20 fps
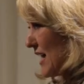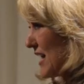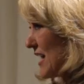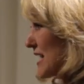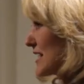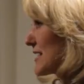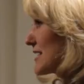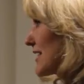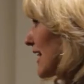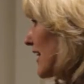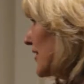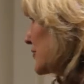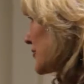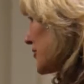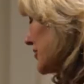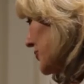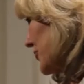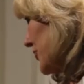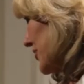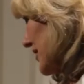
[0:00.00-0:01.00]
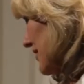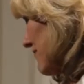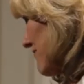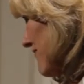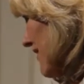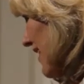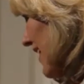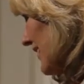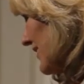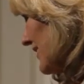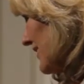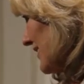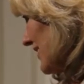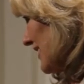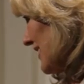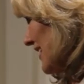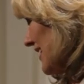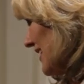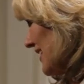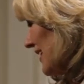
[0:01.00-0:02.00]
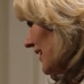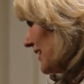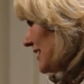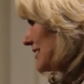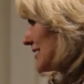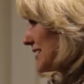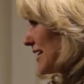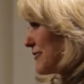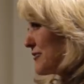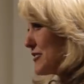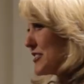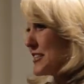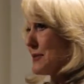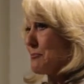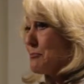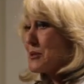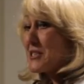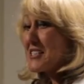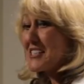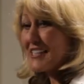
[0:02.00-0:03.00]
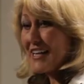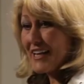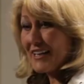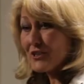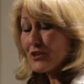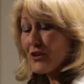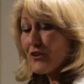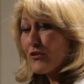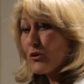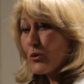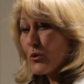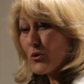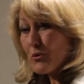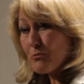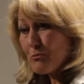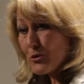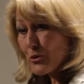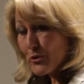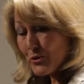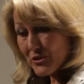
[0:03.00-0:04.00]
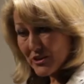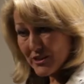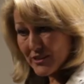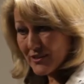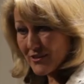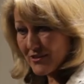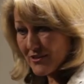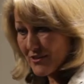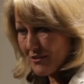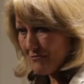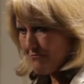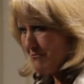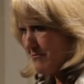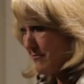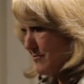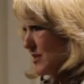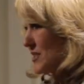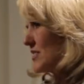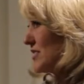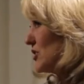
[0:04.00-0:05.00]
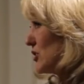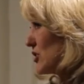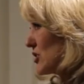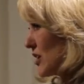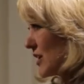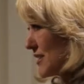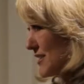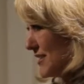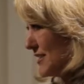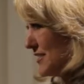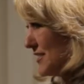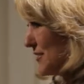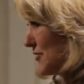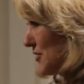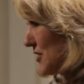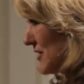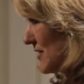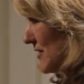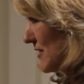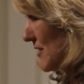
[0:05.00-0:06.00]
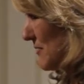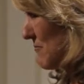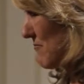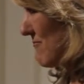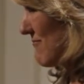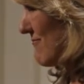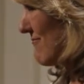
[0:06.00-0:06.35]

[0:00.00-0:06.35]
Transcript: Here's another interesting fact 70% of your immune system is in your digestive system.